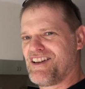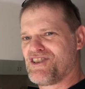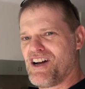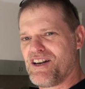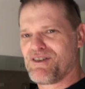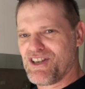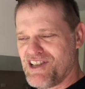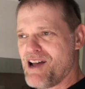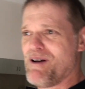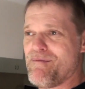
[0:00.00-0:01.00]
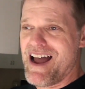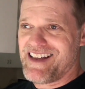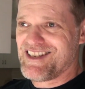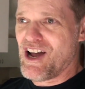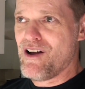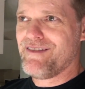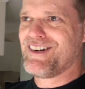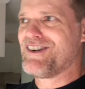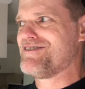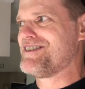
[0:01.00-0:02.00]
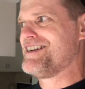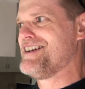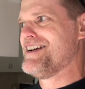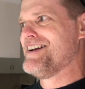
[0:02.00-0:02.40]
excited because now my mate's over, and